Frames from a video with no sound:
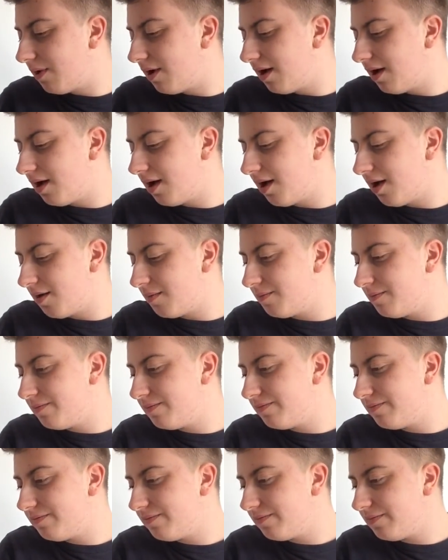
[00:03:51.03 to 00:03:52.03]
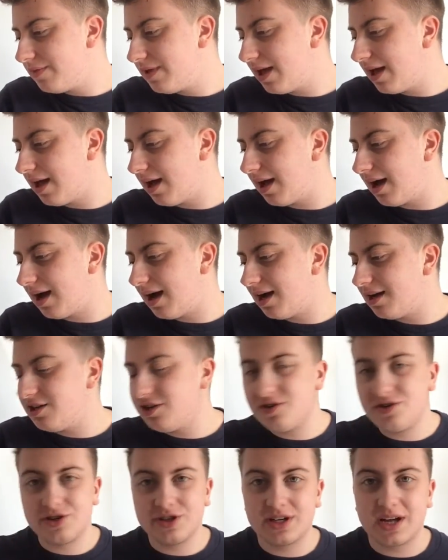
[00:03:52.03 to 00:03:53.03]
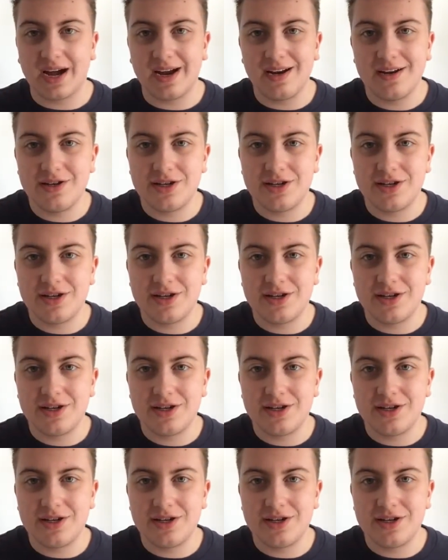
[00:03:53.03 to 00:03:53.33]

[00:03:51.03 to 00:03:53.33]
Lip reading: Yeah, and you just kind